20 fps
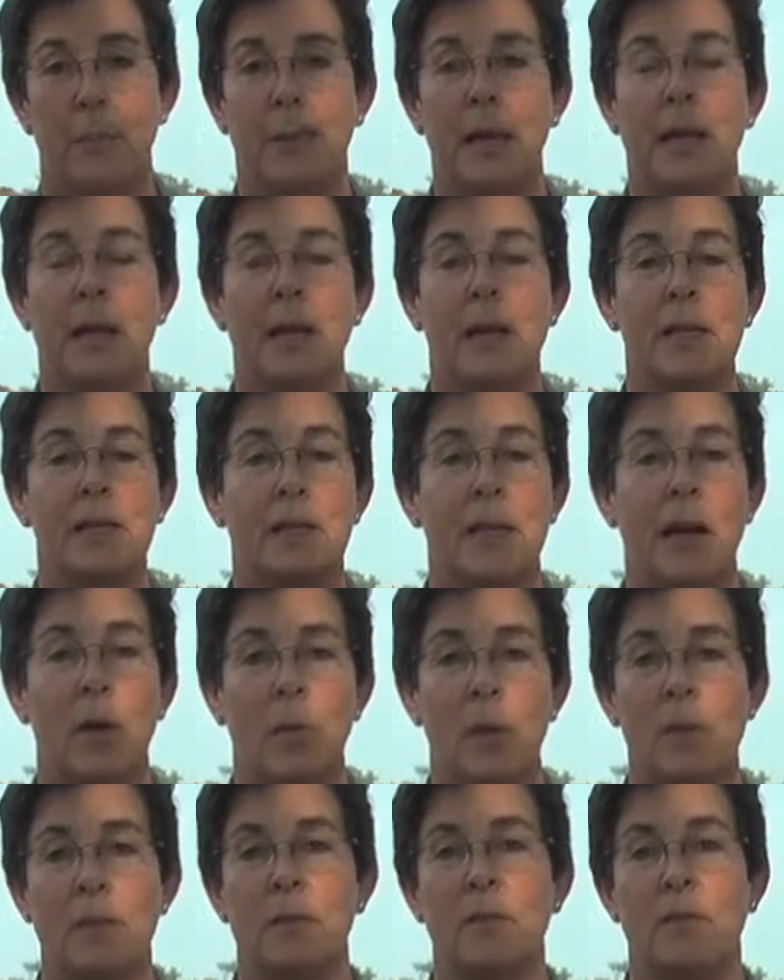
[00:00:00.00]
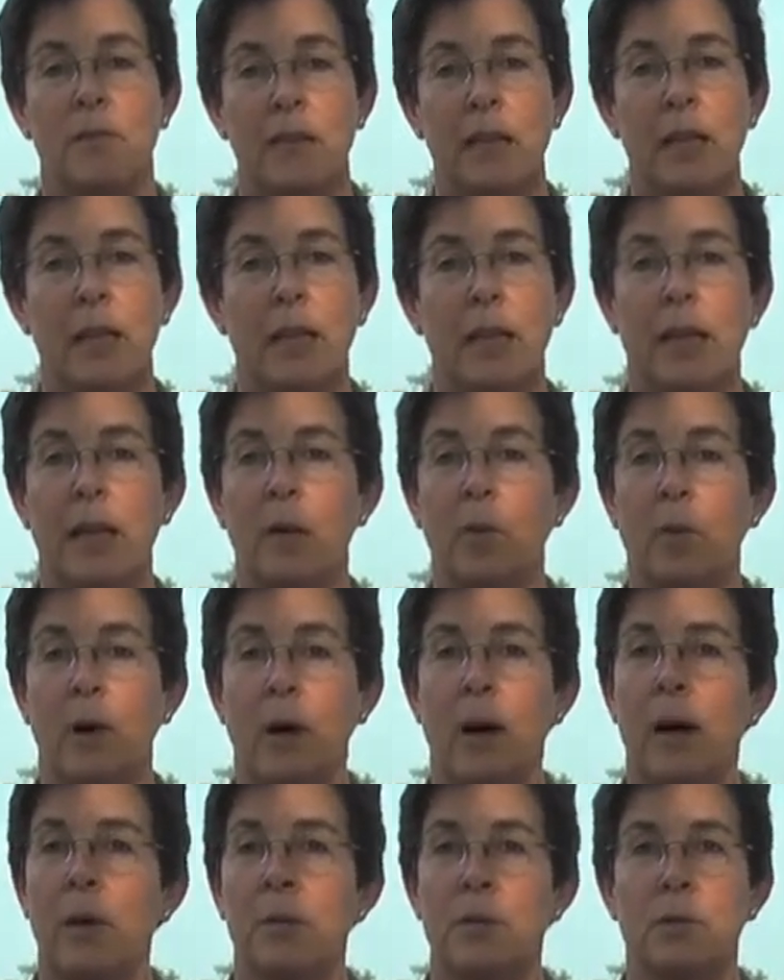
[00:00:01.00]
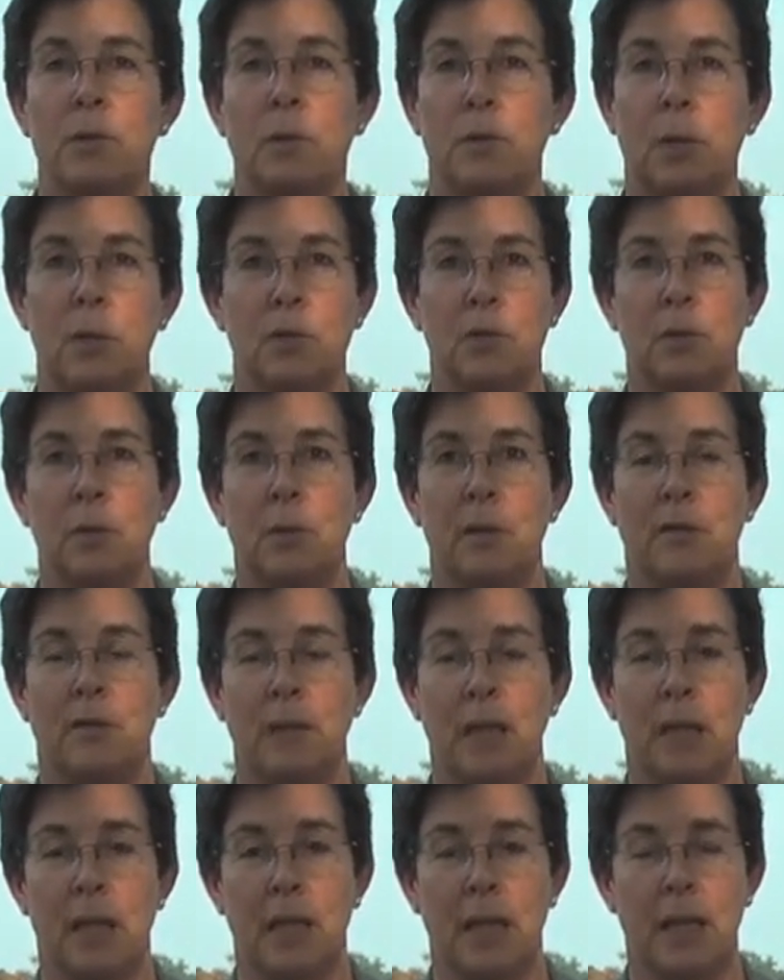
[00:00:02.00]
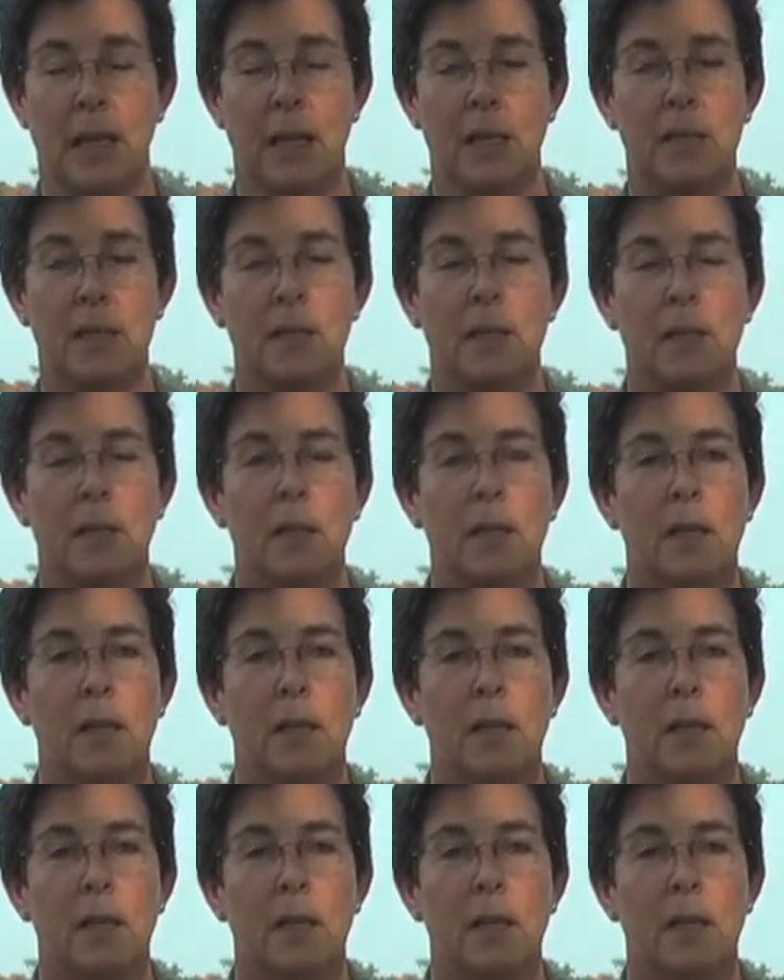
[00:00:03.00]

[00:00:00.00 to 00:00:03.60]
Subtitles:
because I wasn't feeling it where I was supposed to be feeling it.